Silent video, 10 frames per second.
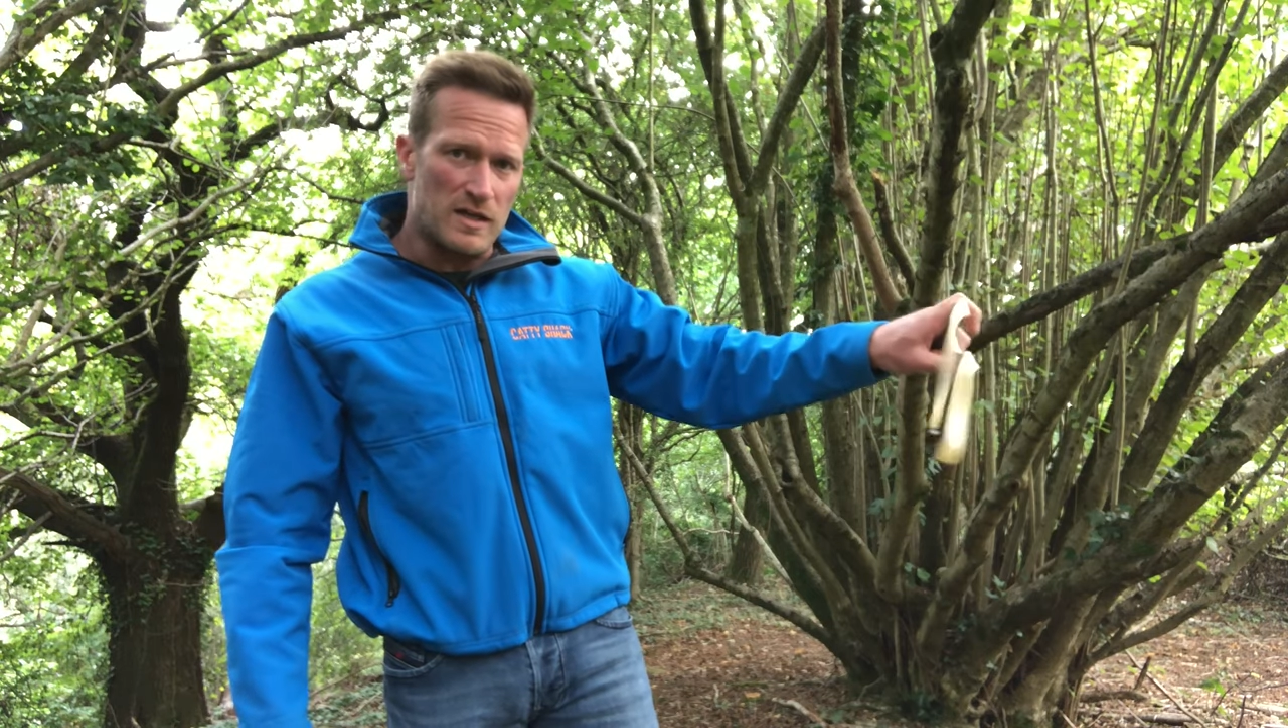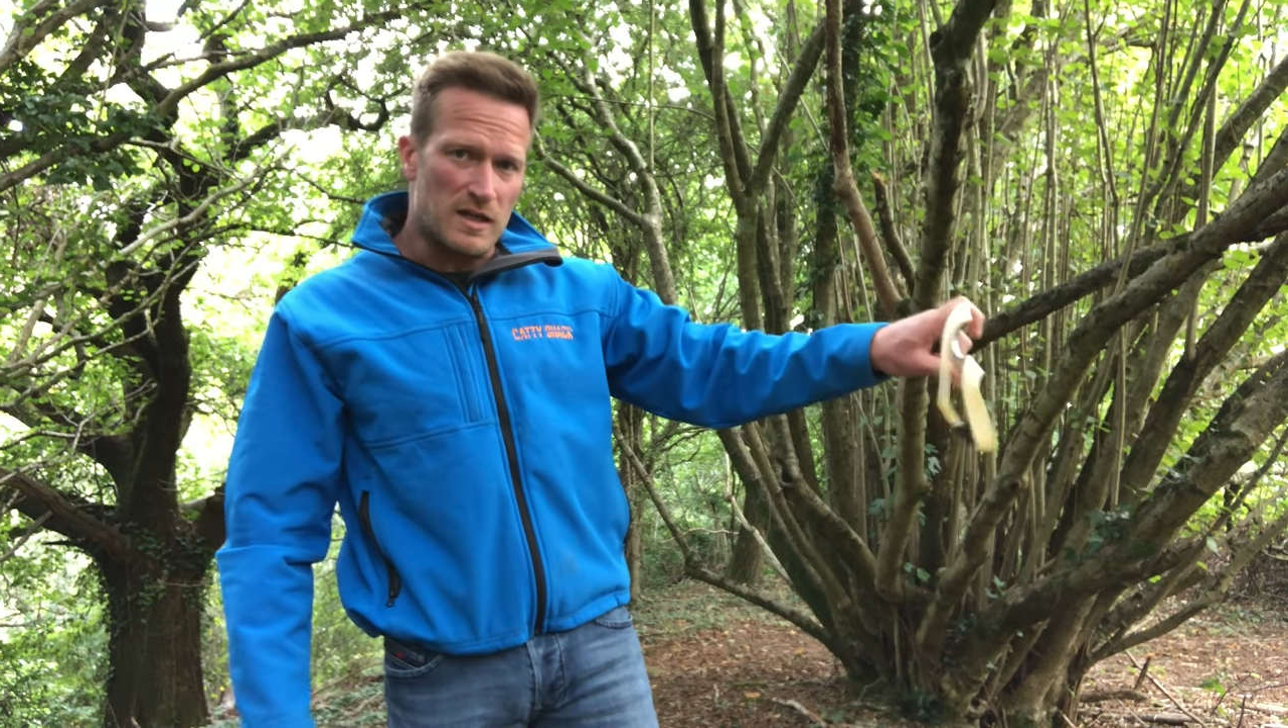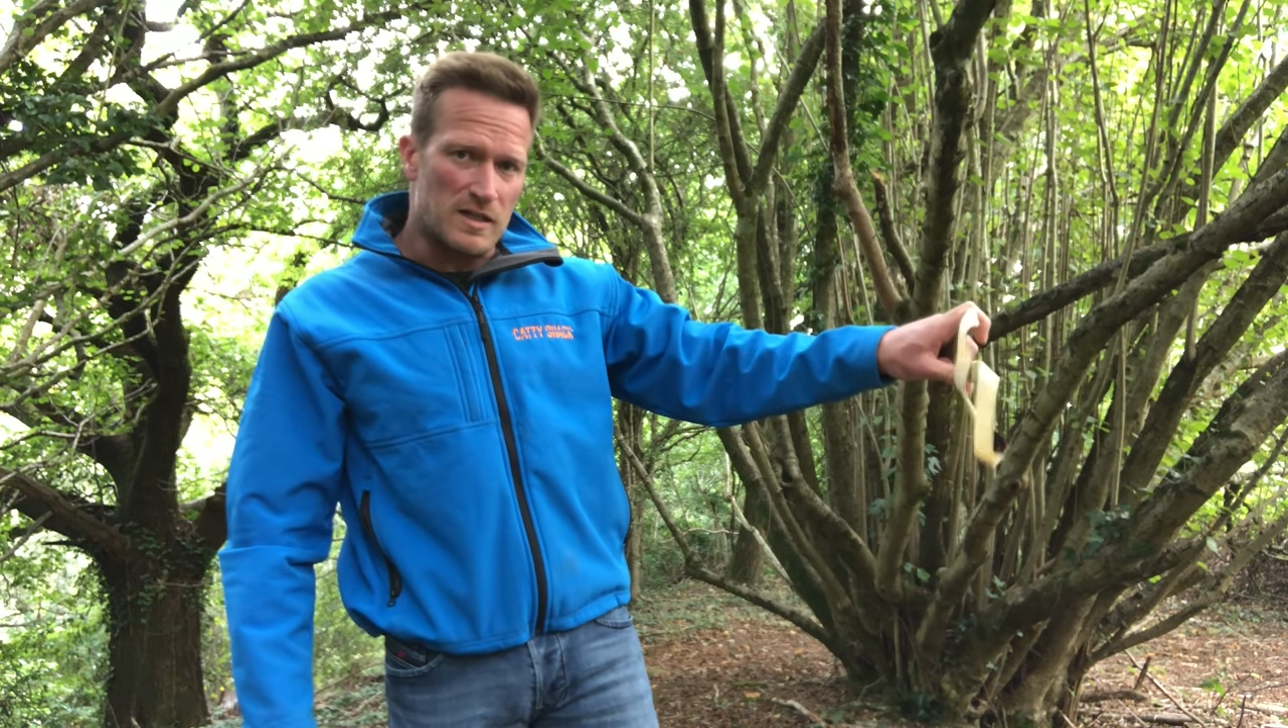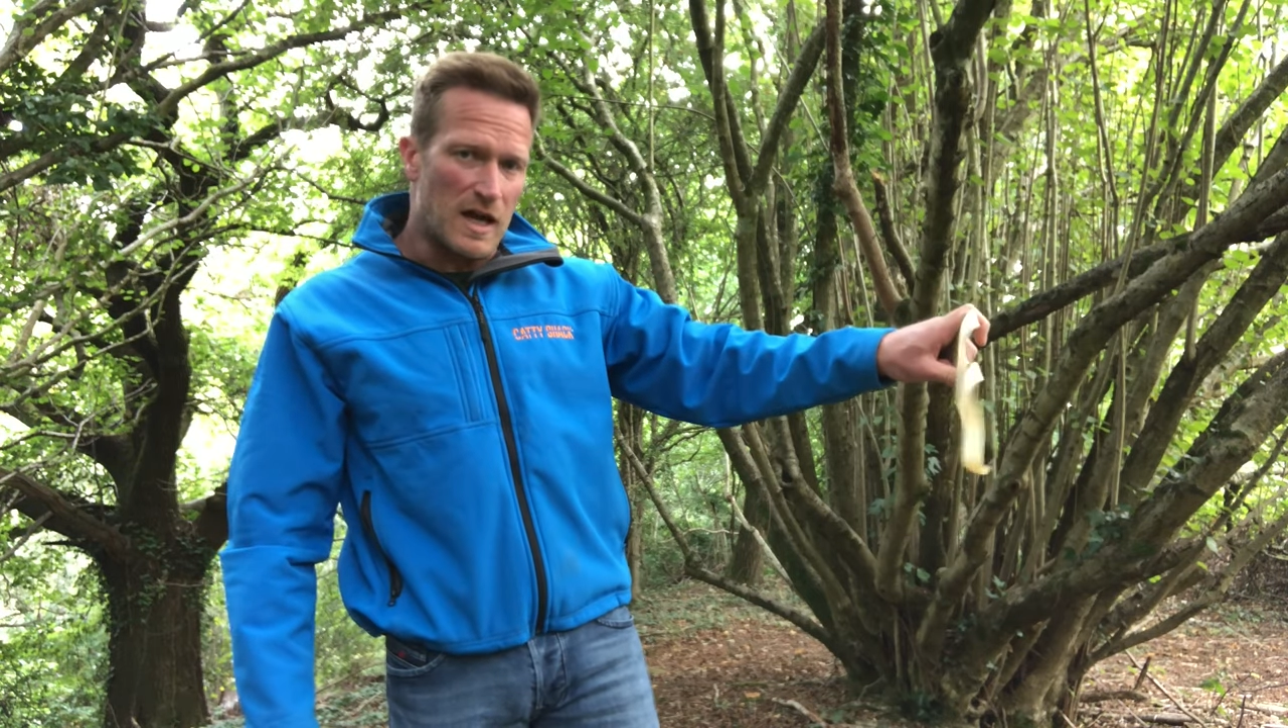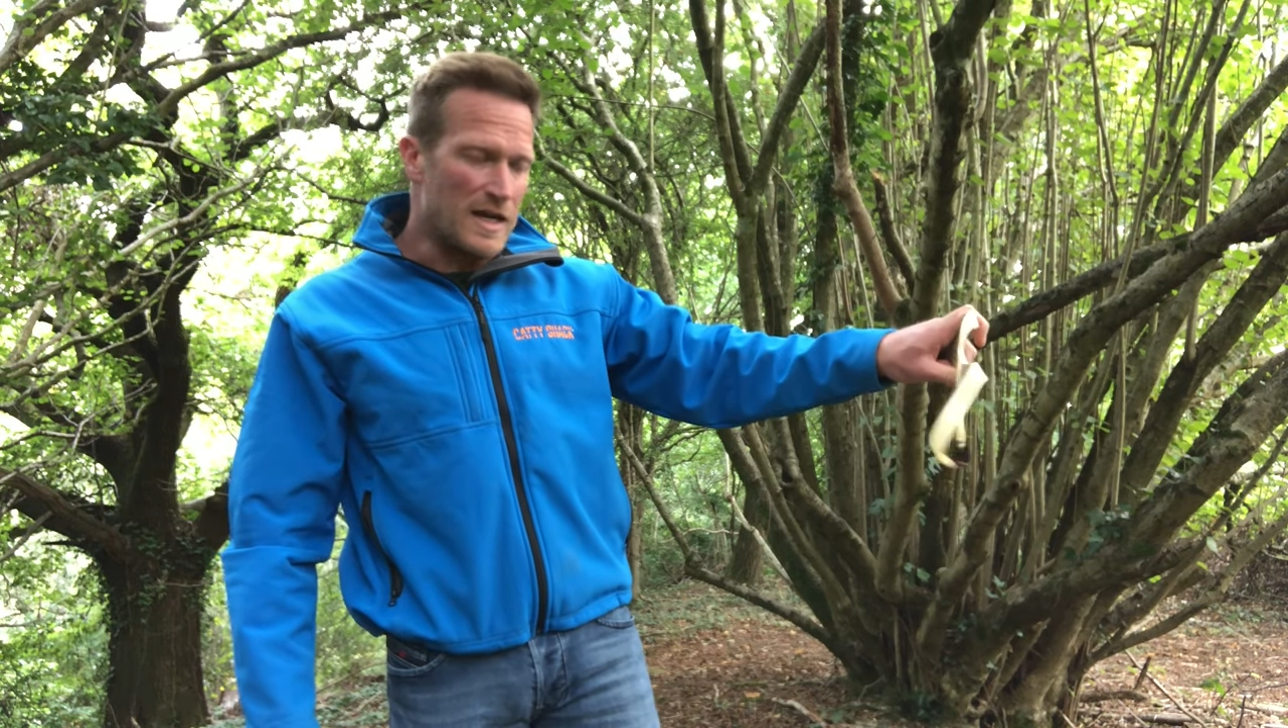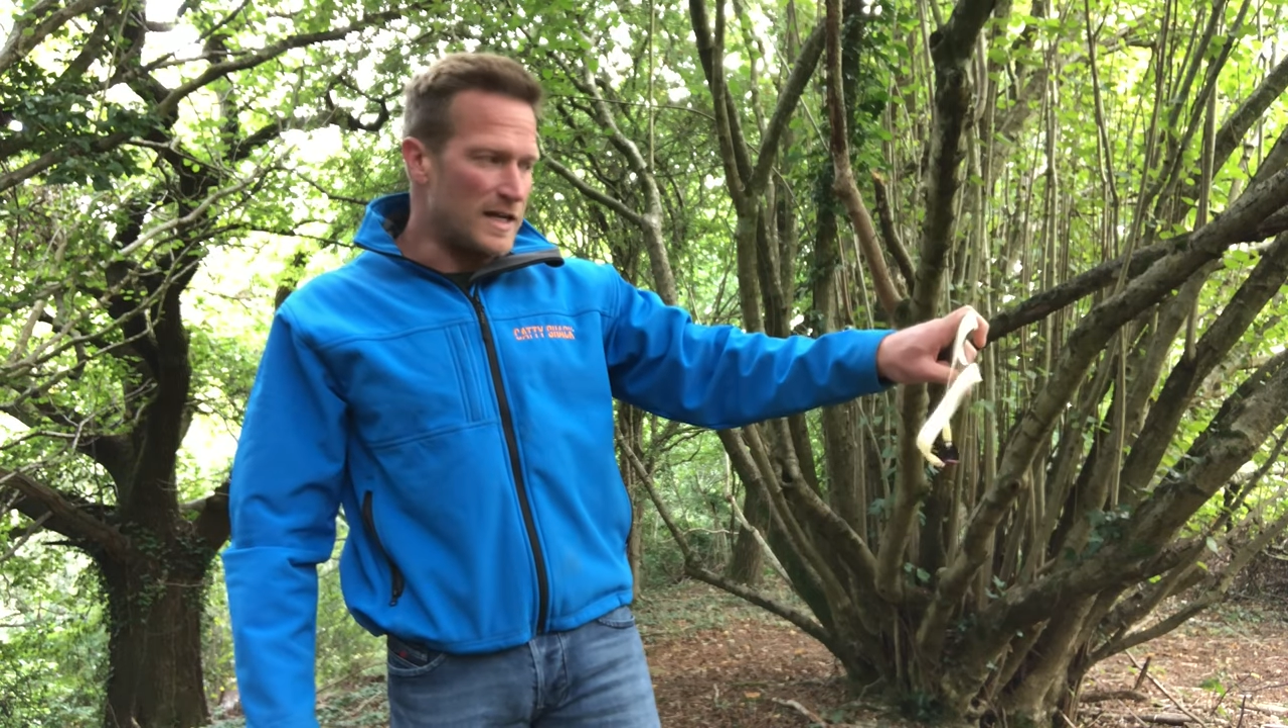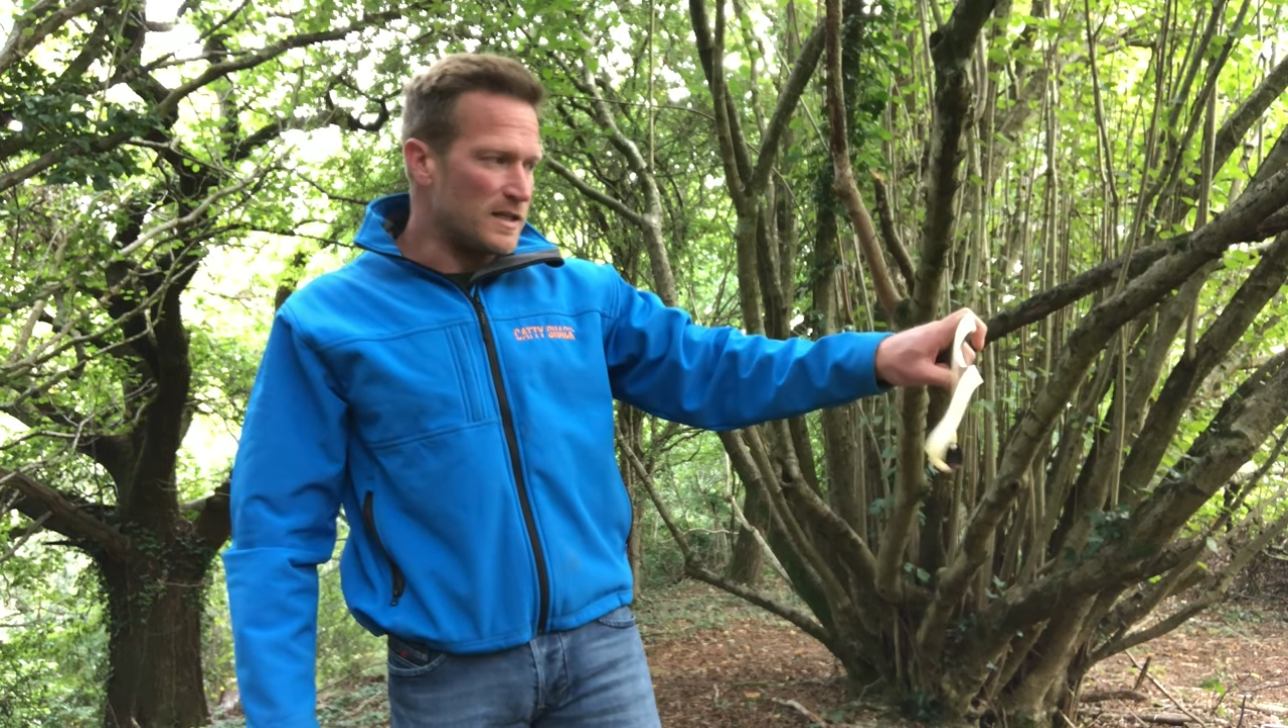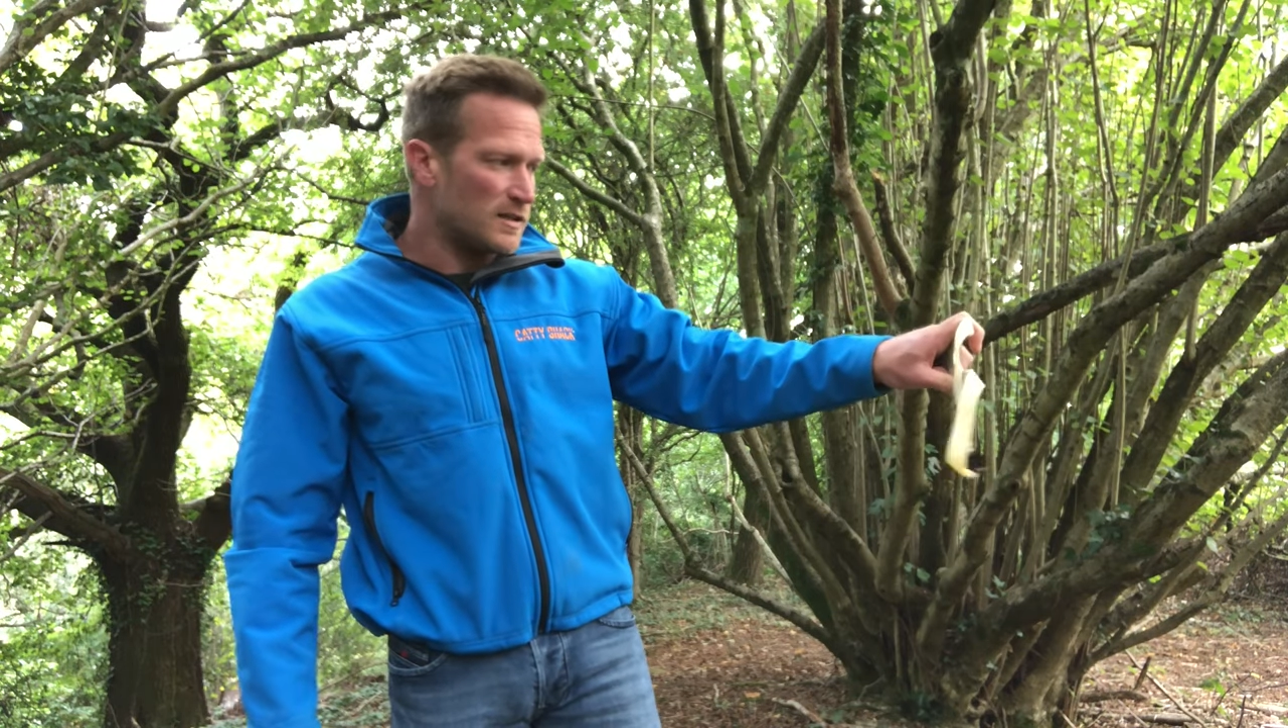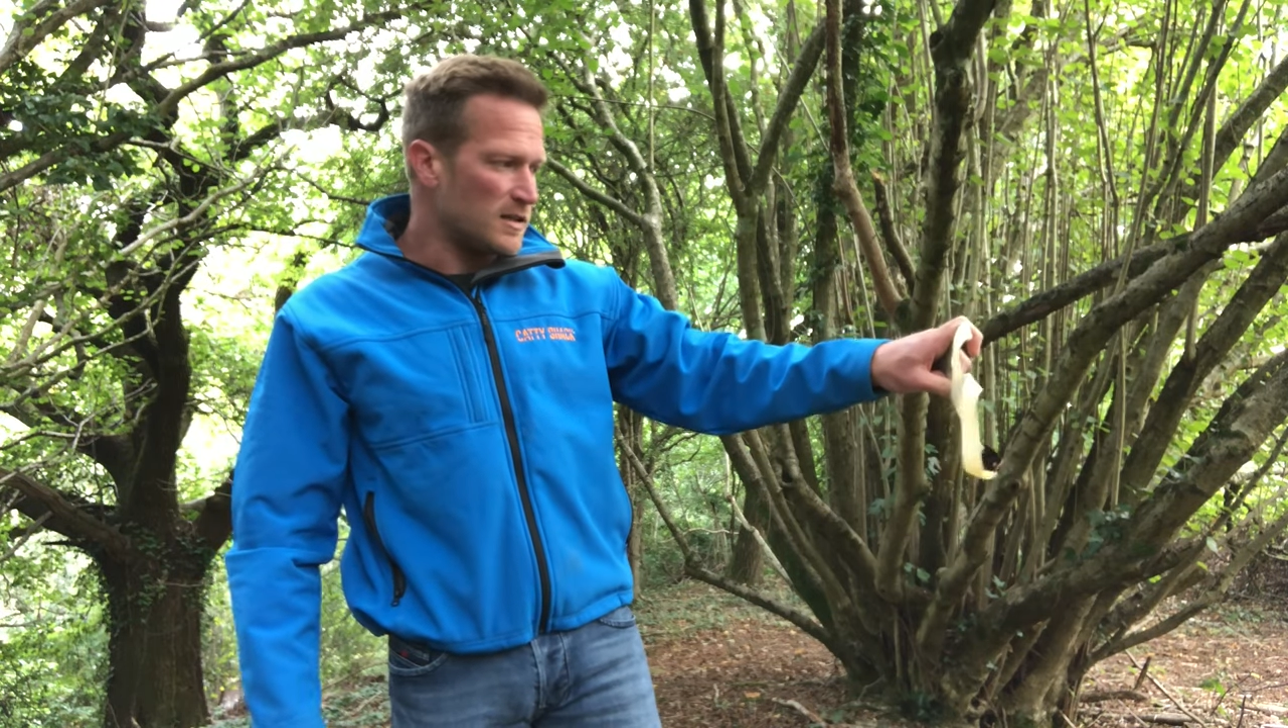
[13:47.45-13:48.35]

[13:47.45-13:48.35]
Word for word: does aid